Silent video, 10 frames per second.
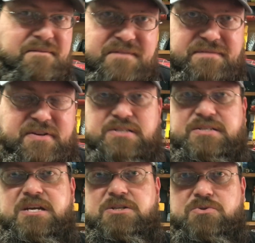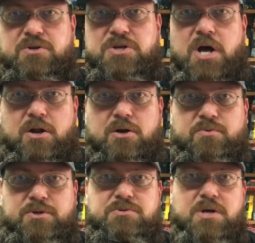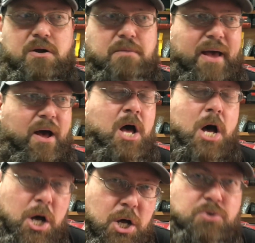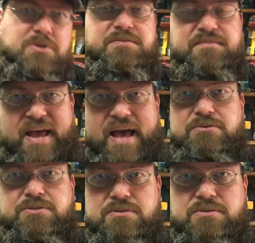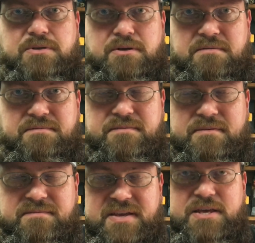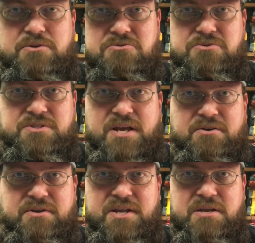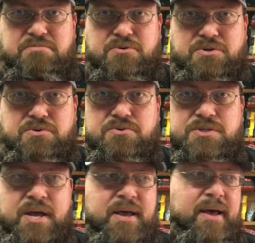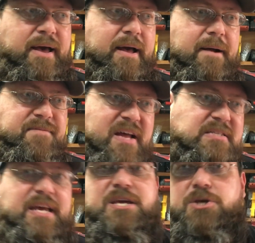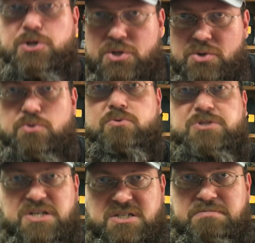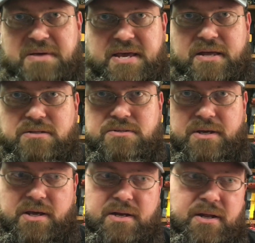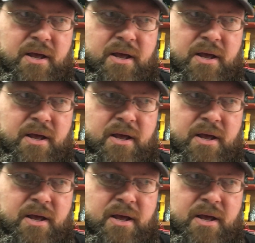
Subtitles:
50 cents or $1, when you talk about hundreds of thousands of vehicles that are getting produced, that's a huge expense. And